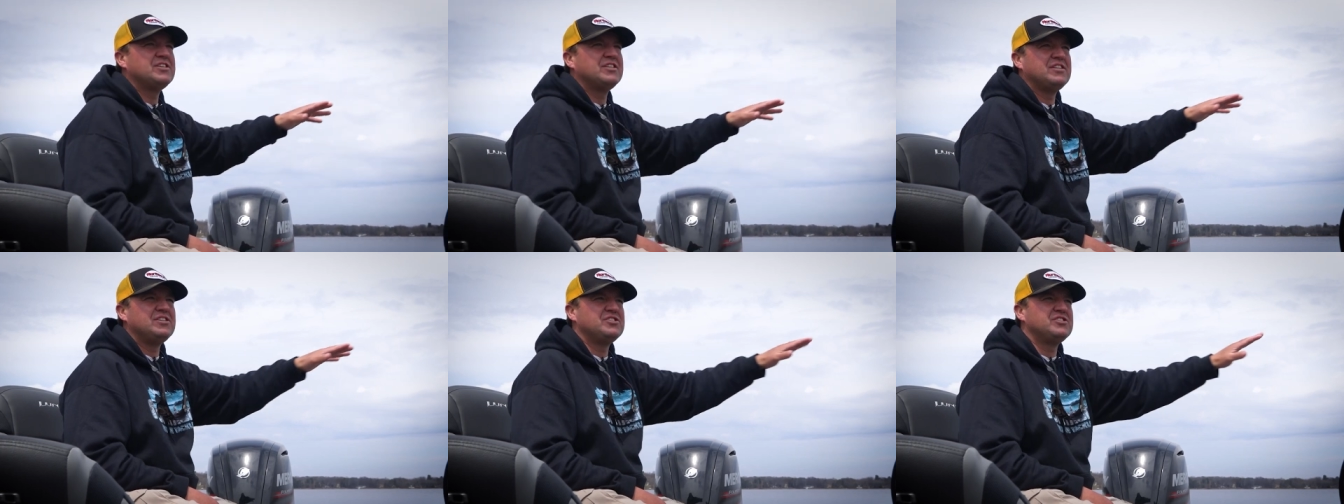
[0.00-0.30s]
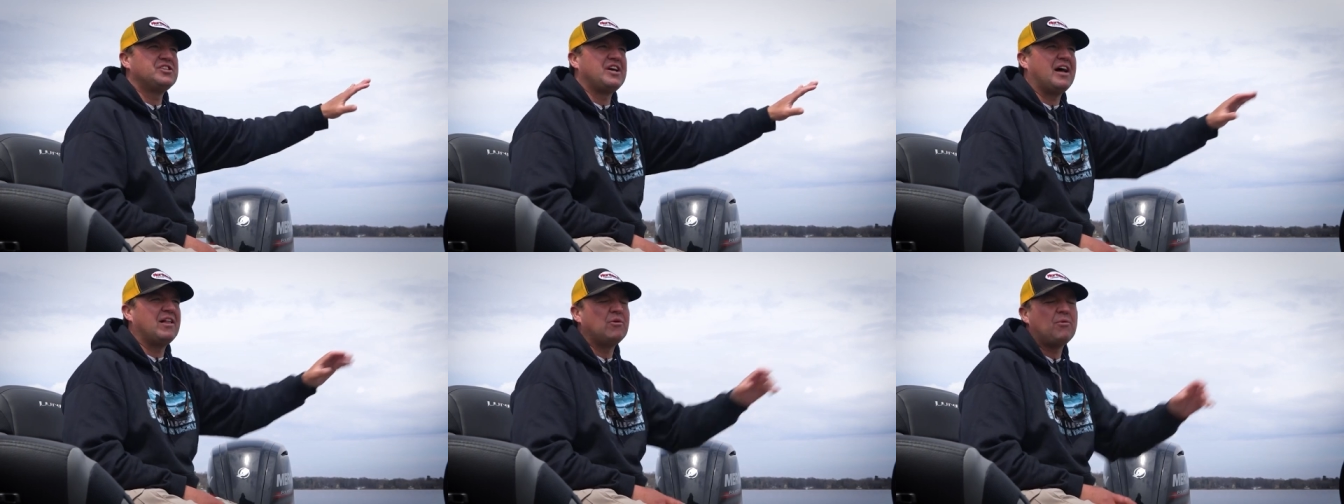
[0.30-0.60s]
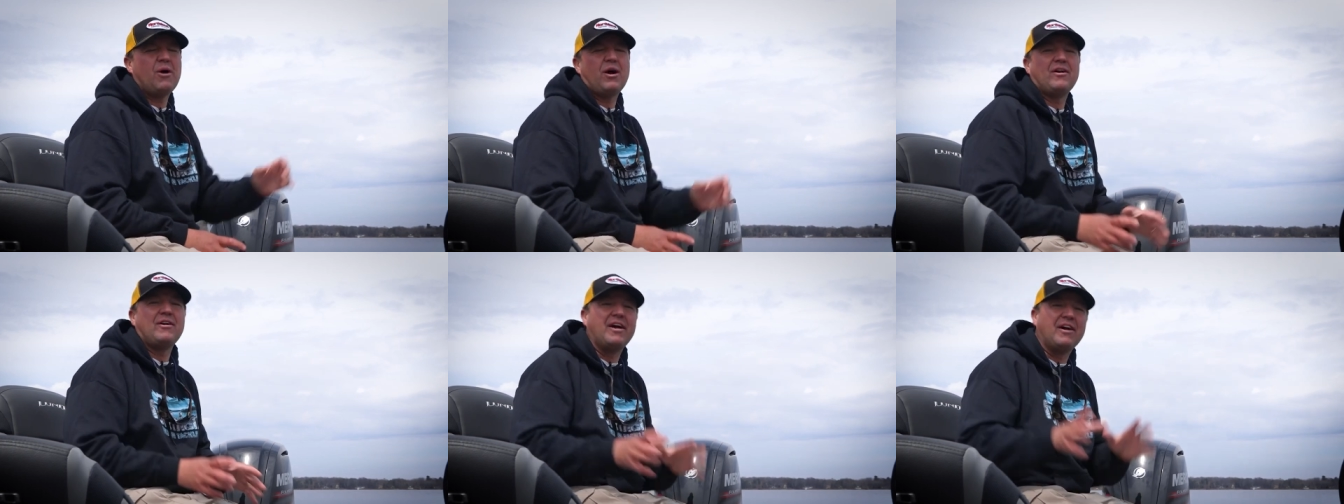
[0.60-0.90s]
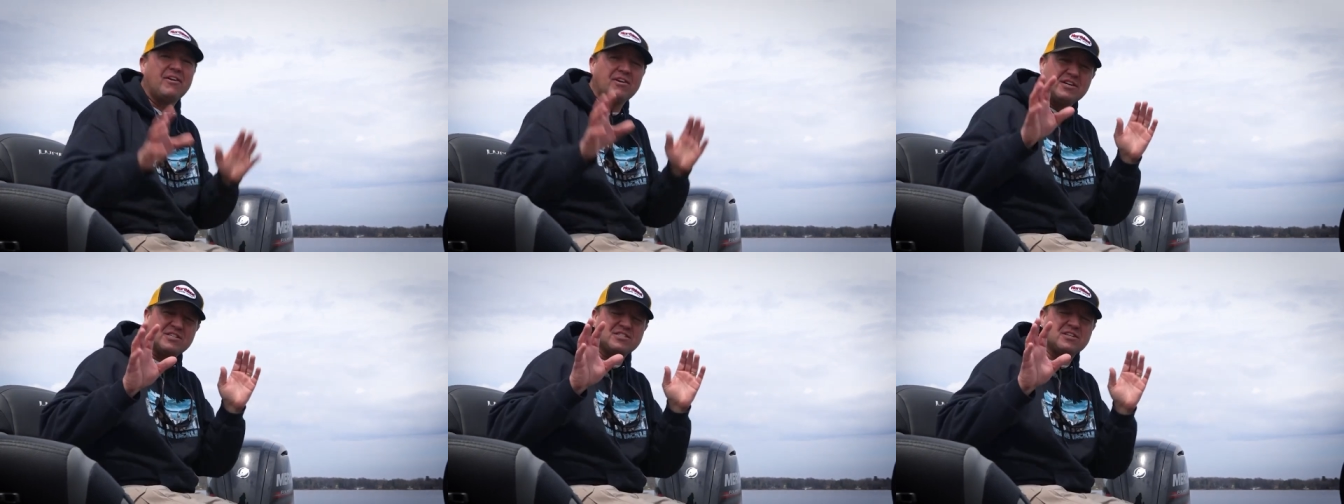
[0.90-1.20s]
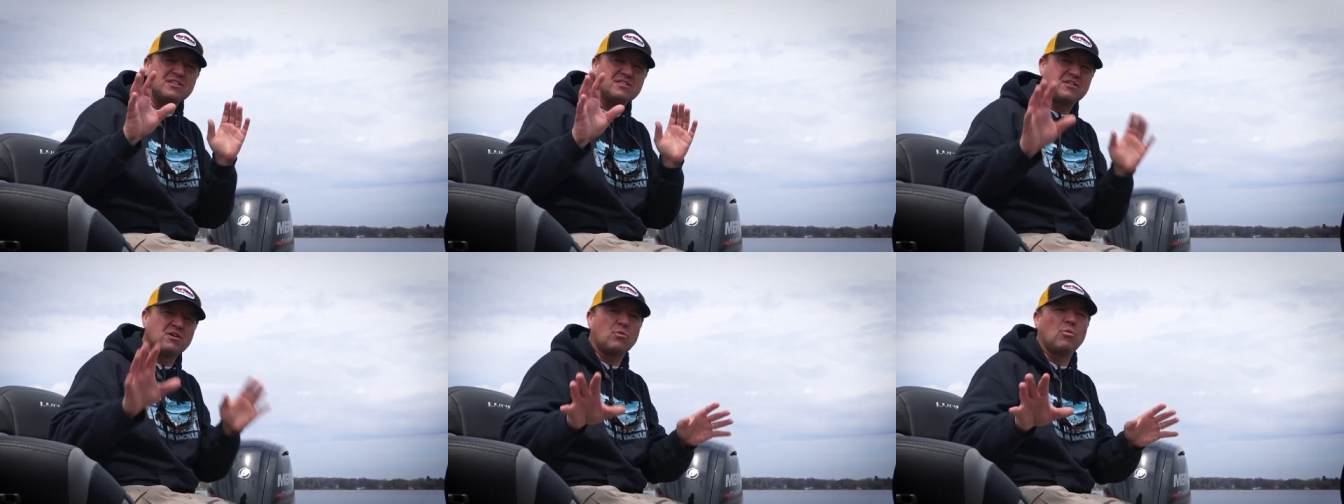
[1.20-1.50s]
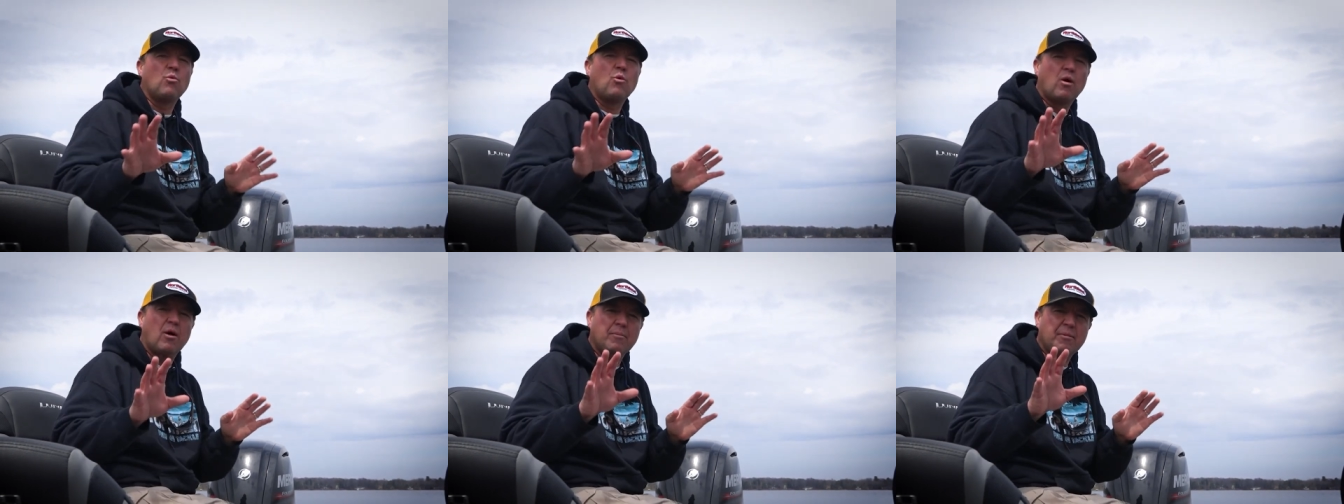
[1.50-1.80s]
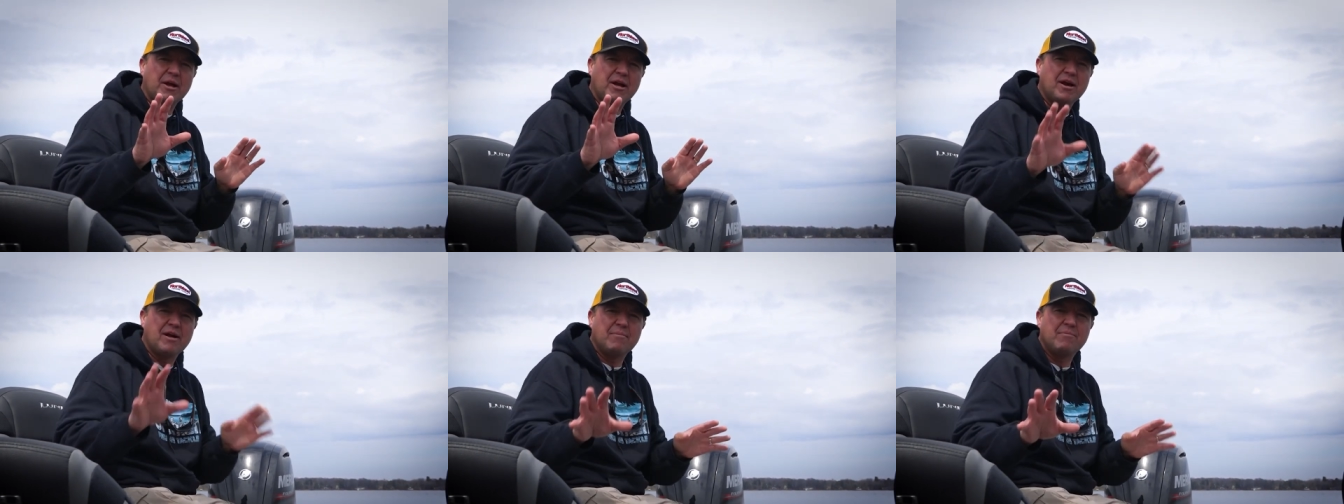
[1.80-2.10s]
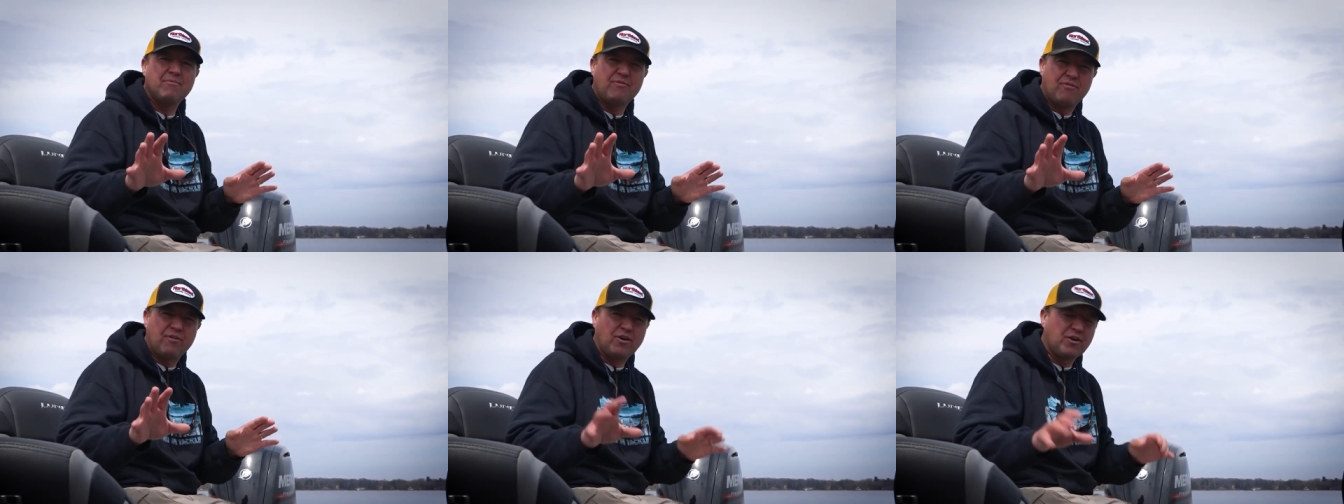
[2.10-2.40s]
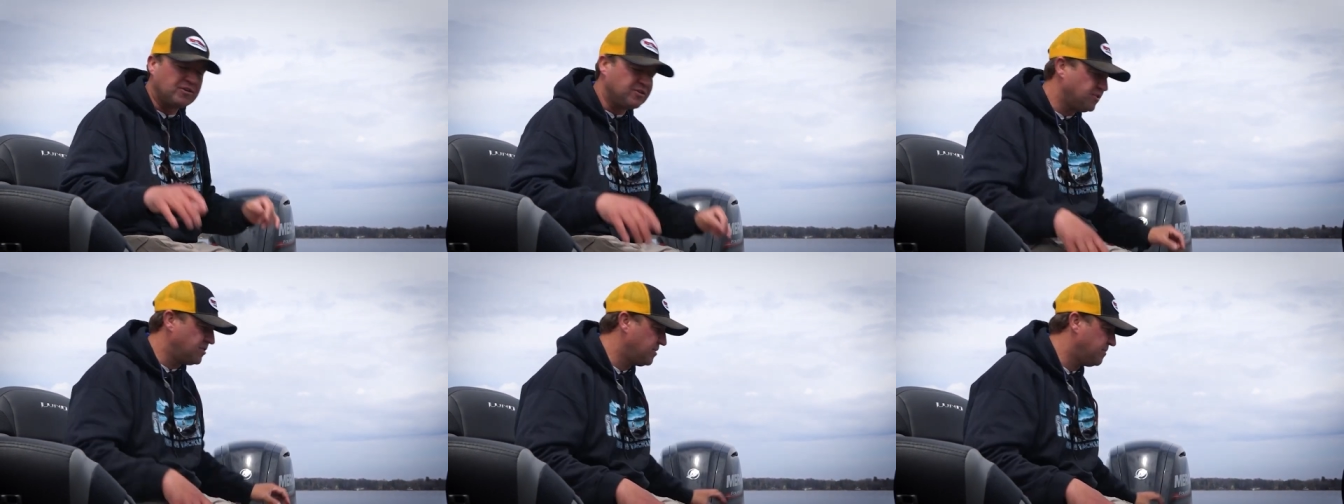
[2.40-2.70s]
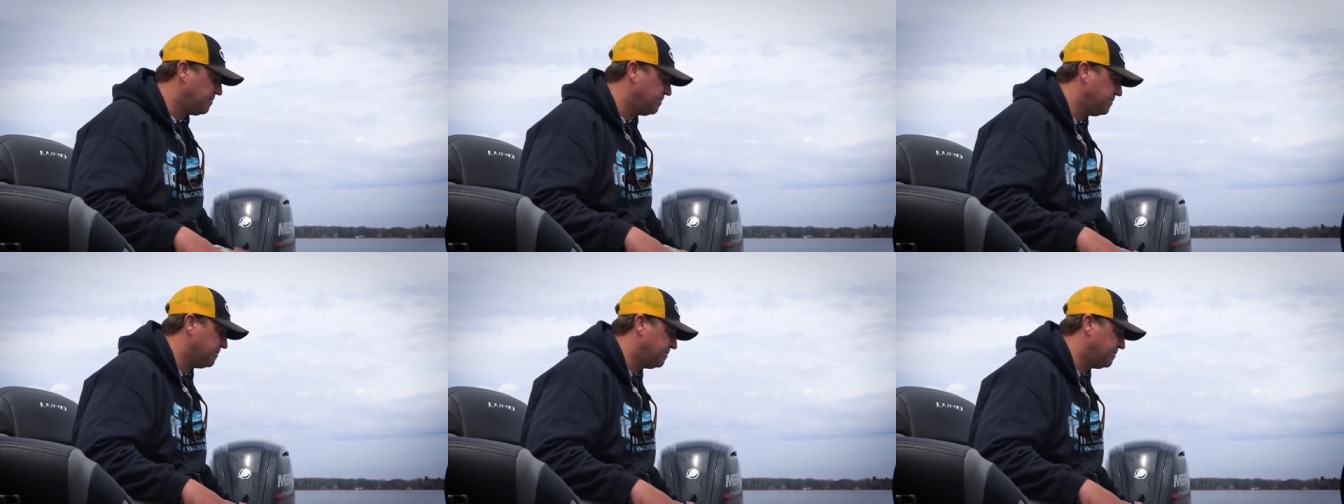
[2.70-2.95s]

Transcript: in these shallow water areas because they're warming up first.